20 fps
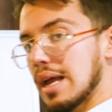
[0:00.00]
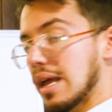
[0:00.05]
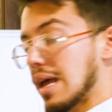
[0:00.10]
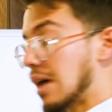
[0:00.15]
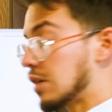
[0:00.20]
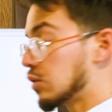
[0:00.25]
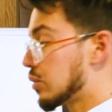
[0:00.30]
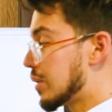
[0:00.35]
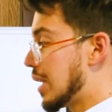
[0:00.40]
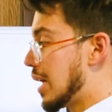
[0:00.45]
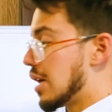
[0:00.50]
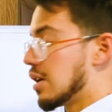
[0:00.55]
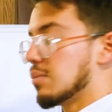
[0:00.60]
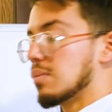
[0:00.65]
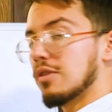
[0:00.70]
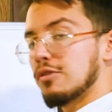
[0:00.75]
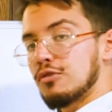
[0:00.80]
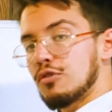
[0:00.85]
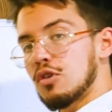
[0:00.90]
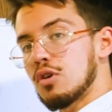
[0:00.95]
outlined
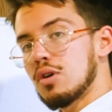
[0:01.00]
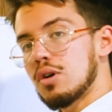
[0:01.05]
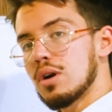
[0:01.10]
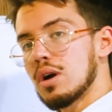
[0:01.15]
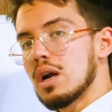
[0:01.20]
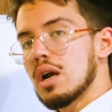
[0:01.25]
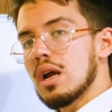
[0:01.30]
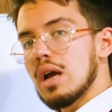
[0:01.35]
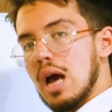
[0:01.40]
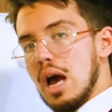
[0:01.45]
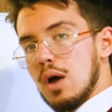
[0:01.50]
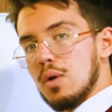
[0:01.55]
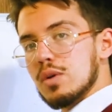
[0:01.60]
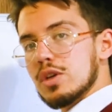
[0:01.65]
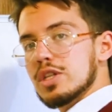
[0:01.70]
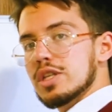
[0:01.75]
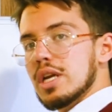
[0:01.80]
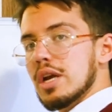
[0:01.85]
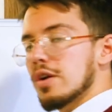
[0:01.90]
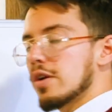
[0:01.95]
before I was
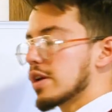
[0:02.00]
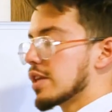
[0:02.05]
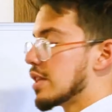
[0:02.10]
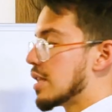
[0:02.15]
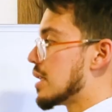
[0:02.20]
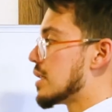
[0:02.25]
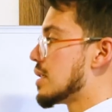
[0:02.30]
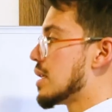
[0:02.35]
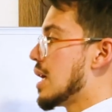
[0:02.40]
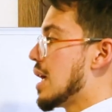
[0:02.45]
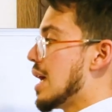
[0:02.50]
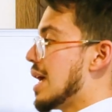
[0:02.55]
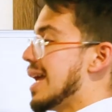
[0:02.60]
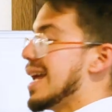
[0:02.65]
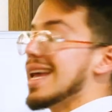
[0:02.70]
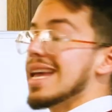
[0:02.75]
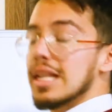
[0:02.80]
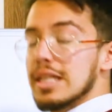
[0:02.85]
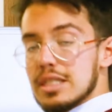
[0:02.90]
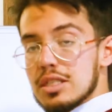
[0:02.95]
sharing this,
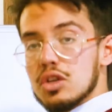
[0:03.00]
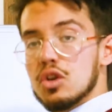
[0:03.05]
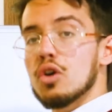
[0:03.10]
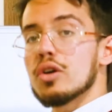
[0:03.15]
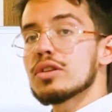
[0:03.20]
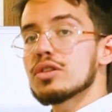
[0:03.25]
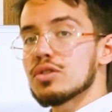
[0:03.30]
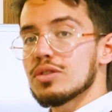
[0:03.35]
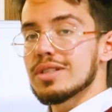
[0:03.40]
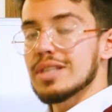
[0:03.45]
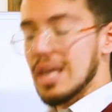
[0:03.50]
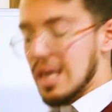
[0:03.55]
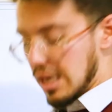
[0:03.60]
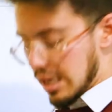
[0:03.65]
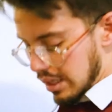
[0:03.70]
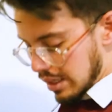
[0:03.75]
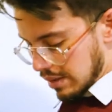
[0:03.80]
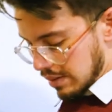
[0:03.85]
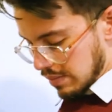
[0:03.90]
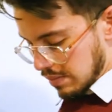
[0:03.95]
it's going to
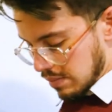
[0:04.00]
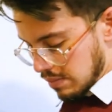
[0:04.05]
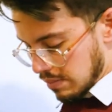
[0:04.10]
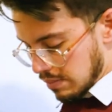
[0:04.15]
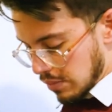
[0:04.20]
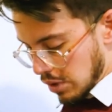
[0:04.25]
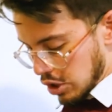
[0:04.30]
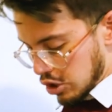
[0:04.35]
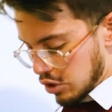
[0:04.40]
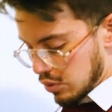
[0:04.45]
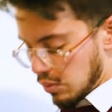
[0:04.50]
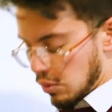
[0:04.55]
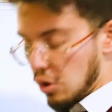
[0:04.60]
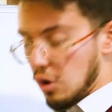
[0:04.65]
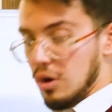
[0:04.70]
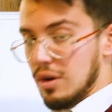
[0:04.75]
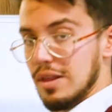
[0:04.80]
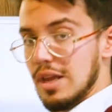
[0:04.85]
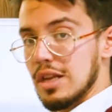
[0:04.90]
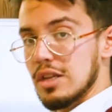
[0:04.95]
take much
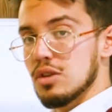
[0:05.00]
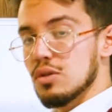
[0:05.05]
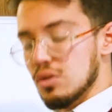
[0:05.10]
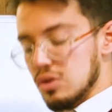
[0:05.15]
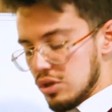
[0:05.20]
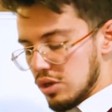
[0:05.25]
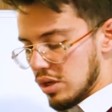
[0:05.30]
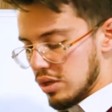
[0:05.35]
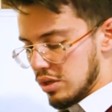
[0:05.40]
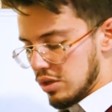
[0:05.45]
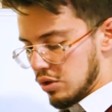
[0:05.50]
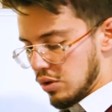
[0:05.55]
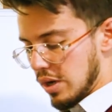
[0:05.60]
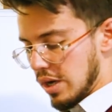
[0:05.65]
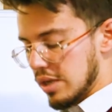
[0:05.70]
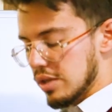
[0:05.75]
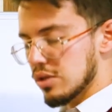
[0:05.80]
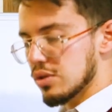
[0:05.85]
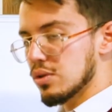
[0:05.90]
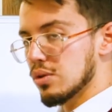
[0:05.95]
more than you just
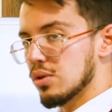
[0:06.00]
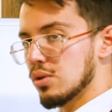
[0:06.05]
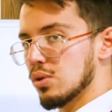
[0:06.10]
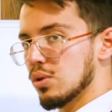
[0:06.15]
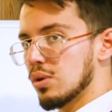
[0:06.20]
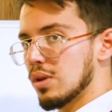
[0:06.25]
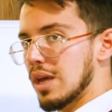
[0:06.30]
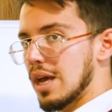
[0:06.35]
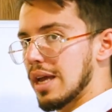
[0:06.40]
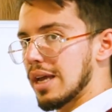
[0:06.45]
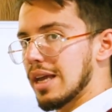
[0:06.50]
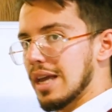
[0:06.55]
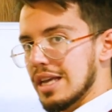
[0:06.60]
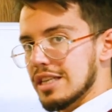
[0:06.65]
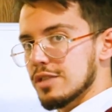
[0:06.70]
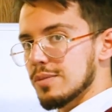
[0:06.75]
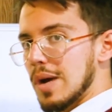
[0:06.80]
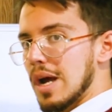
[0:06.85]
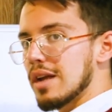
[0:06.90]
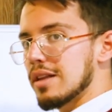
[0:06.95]
trying to do like a
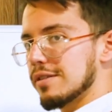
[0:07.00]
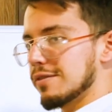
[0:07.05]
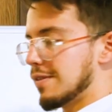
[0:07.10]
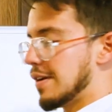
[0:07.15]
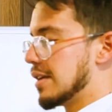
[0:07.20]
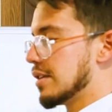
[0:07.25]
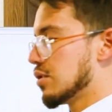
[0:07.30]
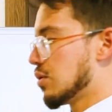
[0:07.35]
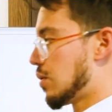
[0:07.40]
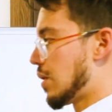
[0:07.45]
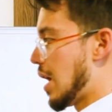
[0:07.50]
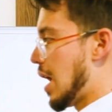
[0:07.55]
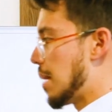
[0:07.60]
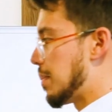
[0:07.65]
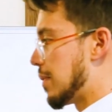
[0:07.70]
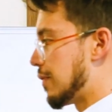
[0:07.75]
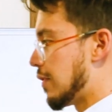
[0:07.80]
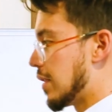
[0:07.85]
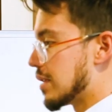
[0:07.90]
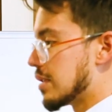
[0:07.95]
smiley face or a happy
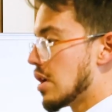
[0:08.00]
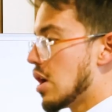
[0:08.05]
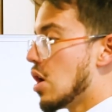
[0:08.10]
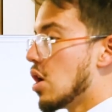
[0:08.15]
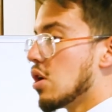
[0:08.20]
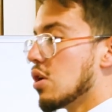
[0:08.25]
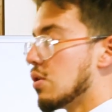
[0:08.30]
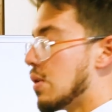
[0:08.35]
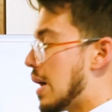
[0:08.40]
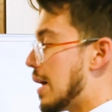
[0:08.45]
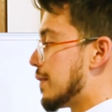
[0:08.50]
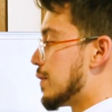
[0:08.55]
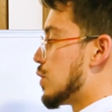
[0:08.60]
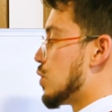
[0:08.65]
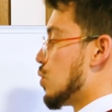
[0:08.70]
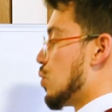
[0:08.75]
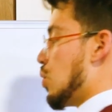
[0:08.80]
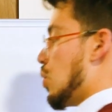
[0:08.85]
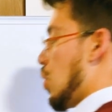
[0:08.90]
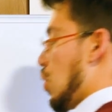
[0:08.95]
face. You have
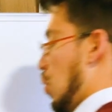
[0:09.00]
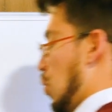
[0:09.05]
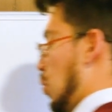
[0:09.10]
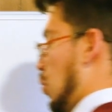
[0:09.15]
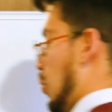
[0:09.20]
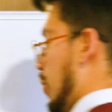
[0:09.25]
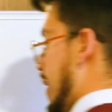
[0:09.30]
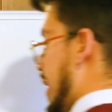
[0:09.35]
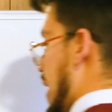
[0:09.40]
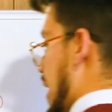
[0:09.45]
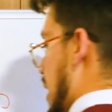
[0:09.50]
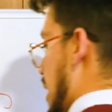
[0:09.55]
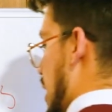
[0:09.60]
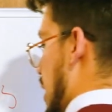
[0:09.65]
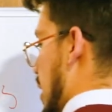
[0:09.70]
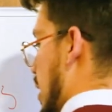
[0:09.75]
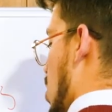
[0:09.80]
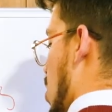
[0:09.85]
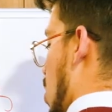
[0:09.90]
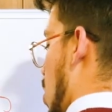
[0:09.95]
to
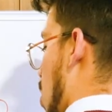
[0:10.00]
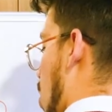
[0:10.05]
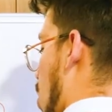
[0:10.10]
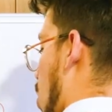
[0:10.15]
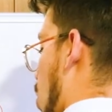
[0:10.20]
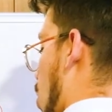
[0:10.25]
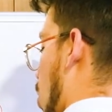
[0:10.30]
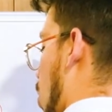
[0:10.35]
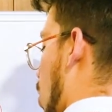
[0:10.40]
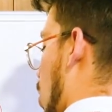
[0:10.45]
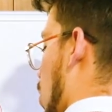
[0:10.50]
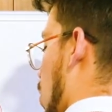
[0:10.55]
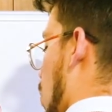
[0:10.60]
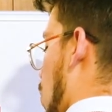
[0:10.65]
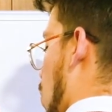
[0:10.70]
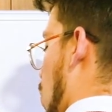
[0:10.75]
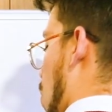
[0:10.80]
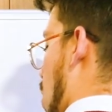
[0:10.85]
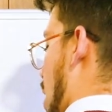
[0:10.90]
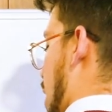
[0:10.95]
read or
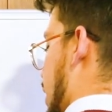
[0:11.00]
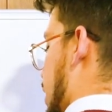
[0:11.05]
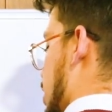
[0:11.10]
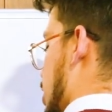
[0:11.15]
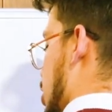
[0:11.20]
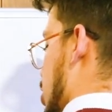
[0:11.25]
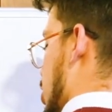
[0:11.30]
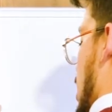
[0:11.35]
watch